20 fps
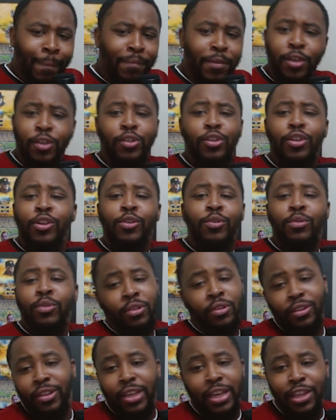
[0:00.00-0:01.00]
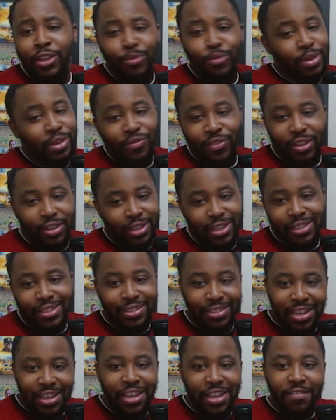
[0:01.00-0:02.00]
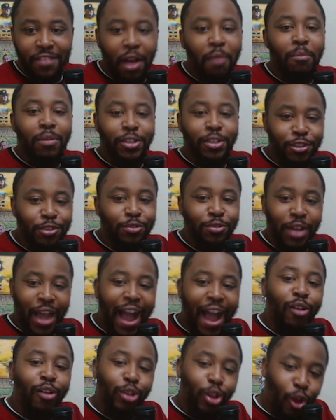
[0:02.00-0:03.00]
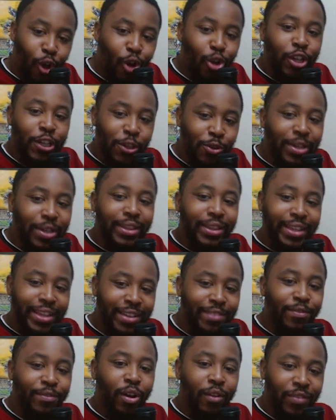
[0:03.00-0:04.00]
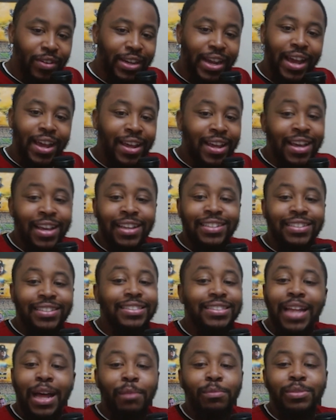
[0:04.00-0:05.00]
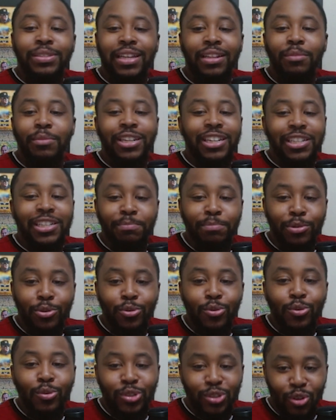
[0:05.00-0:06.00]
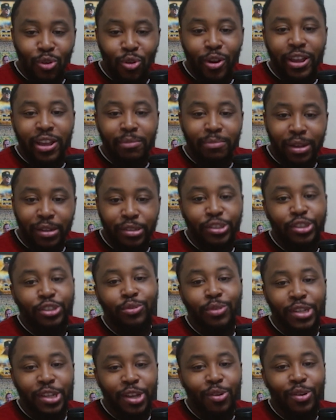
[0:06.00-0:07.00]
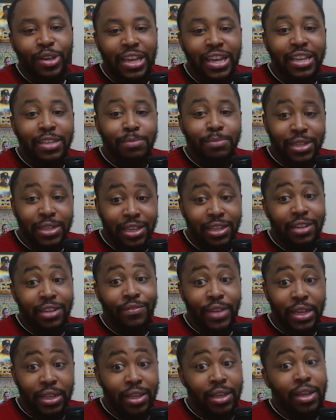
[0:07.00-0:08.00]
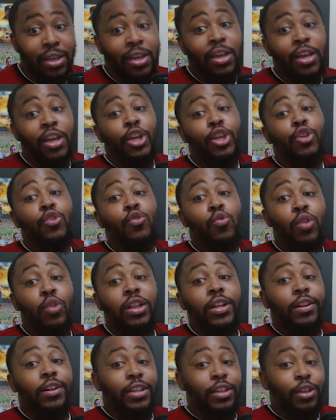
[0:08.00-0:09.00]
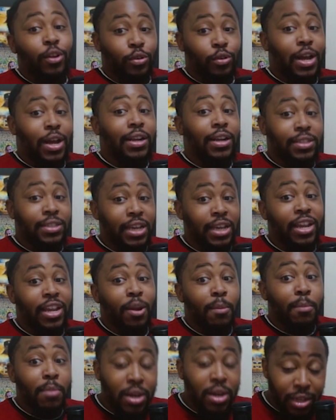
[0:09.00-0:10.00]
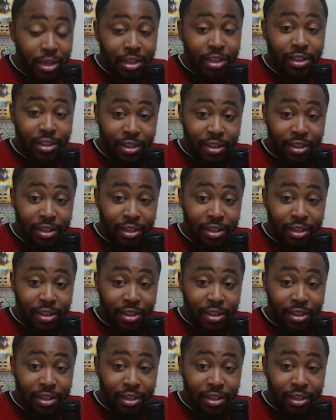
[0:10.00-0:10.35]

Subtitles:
Can you even conceive how long you could live off of that? Stop selling me this boohoo story about you and your kids about to get evicted. You clearly don't know how to take care of money.